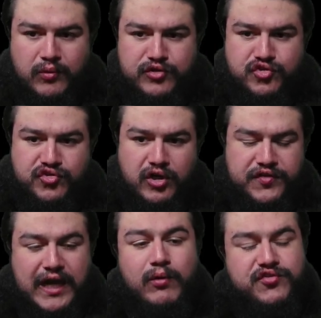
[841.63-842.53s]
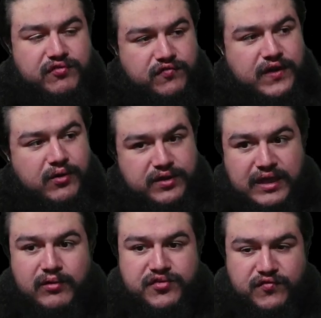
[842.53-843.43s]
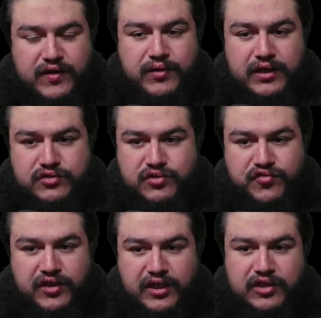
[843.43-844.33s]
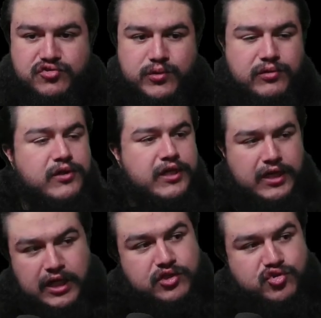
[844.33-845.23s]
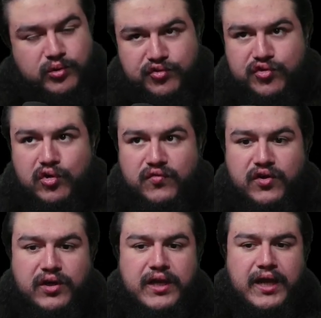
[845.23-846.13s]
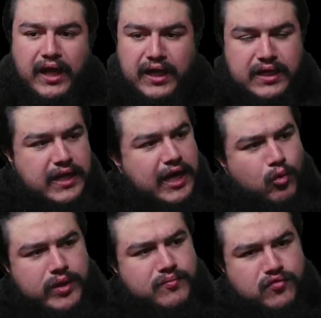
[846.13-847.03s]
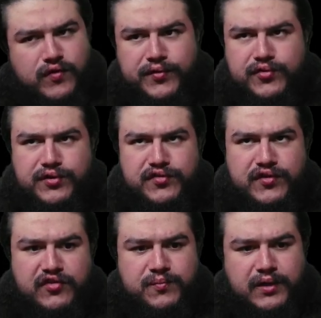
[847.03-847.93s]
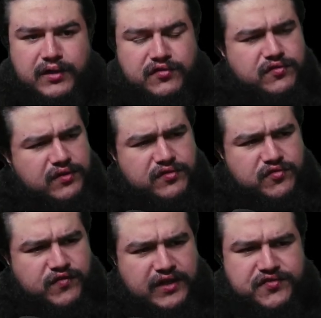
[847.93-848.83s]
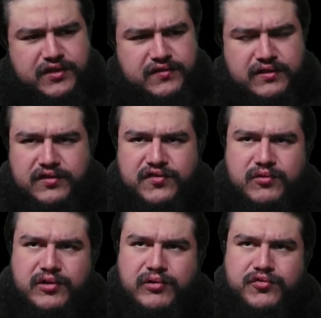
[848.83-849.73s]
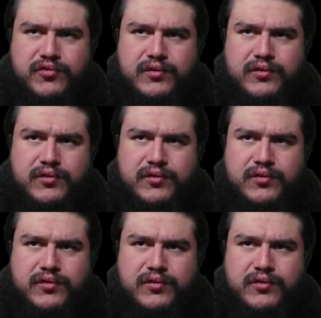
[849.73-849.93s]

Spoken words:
just got. That was a very interesting intro. Intro is over, and now we move on to this next part. This is fascinating. Let's see where it goes.